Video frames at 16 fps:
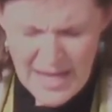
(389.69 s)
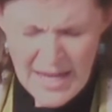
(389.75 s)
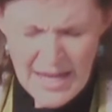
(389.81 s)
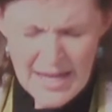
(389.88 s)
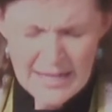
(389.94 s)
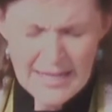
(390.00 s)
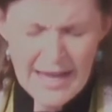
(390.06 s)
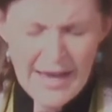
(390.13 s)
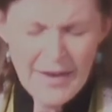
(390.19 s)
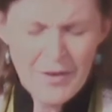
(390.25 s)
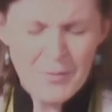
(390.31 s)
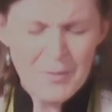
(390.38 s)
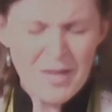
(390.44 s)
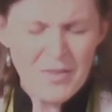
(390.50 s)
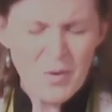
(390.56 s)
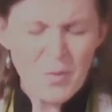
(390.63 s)
Now
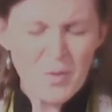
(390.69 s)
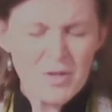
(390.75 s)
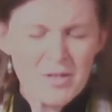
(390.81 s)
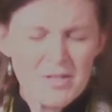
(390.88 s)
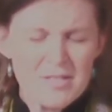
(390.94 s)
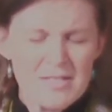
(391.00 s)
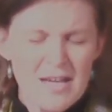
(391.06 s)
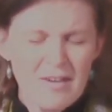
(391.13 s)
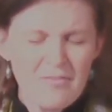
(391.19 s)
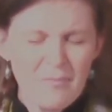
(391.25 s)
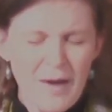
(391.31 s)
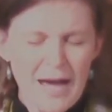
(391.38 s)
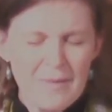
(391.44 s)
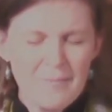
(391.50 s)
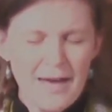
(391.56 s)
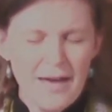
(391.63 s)
may the words of
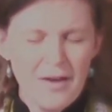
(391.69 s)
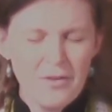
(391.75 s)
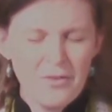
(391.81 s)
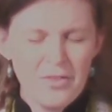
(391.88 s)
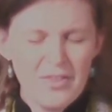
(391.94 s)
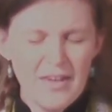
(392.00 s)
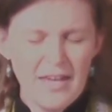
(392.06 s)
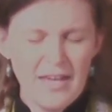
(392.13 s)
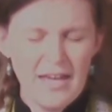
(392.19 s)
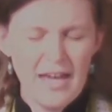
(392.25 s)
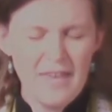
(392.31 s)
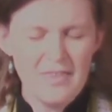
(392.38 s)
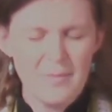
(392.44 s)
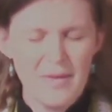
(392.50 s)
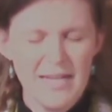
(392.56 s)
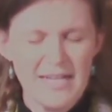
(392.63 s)
my mouth
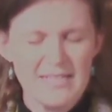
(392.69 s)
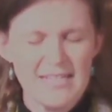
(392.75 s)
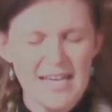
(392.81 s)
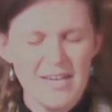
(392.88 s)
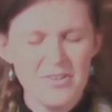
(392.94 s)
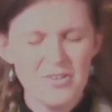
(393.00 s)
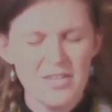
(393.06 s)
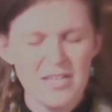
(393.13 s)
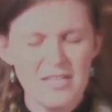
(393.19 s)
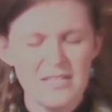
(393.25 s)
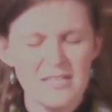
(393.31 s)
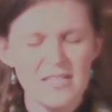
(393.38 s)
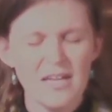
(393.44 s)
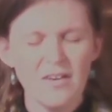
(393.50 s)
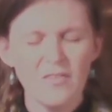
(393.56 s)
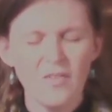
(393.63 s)
and the
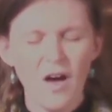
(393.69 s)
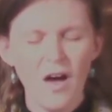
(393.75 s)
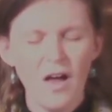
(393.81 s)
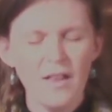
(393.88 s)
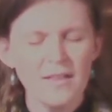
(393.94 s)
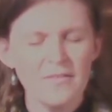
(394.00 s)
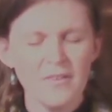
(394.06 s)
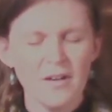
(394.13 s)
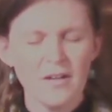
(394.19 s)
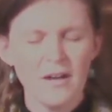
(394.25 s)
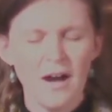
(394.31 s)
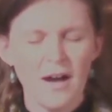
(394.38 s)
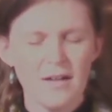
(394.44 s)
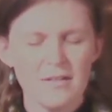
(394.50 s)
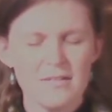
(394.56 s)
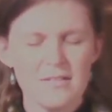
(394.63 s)
meditations of all of our
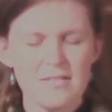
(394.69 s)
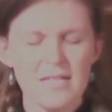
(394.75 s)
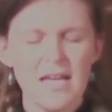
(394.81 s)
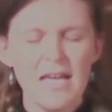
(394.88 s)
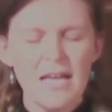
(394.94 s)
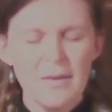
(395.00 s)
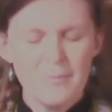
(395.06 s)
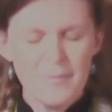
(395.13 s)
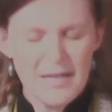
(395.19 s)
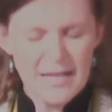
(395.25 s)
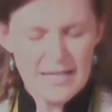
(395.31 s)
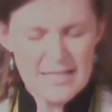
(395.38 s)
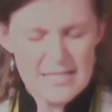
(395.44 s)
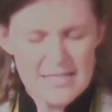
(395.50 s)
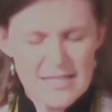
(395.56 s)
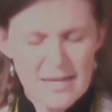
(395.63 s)
hearts be
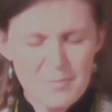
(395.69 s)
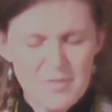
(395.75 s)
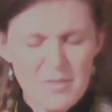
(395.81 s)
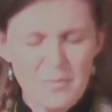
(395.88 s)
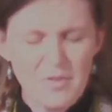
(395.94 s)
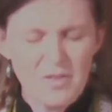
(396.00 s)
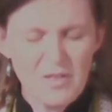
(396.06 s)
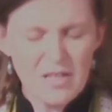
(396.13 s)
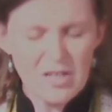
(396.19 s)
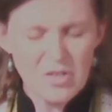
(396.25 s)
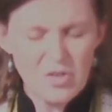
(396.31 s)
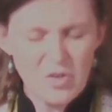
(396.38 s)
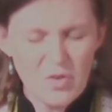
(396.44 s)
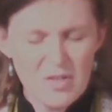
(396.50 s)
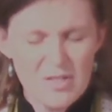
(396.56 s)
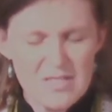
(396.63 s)
acceptable in
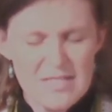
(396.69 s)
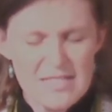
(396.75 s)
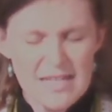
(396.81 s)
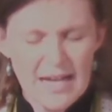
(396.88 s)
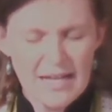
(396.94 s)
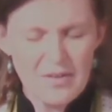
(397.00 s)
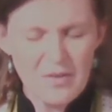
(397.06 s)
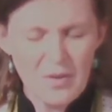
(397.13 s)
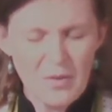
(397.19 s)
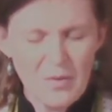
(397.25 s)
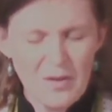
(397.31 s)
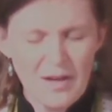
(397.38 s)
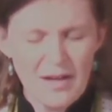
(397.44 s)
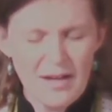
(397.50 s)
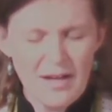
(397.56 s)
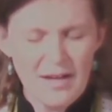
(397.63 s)
your sight, O
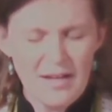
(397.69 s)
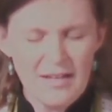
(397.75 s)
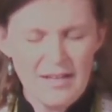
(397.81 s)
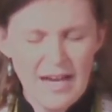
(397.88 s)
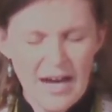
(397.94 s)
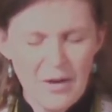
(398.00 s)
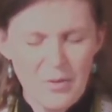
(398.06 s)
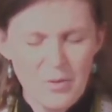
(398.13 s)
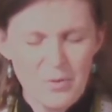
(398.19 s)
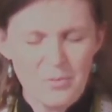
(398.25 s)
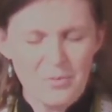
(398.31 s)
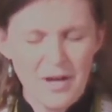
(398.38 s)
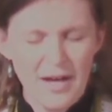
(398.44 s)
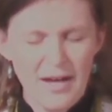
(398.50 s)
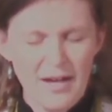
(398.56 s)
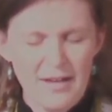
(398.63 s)
God, our
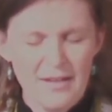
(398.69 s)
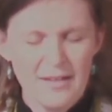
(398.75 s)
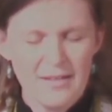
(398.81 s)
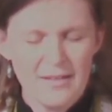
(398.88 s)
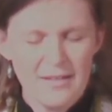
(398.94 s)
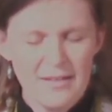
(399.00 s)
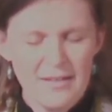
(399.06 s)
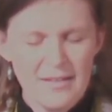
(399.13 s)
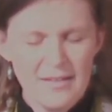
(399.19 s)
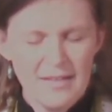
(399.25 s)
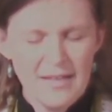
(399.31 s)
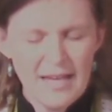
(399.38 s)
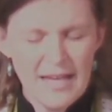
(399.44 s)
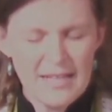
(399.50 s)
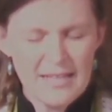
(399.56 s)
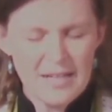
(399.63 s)
rock
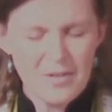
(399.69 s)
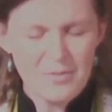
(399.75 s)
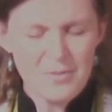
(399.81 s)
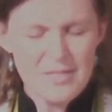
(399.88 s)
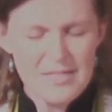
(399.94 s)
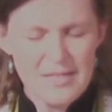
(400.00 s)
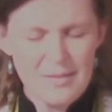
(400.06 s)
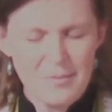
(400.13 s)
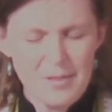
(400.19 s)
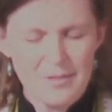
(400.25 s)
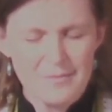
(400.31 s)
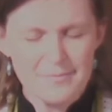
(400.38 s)
and our Redeemer.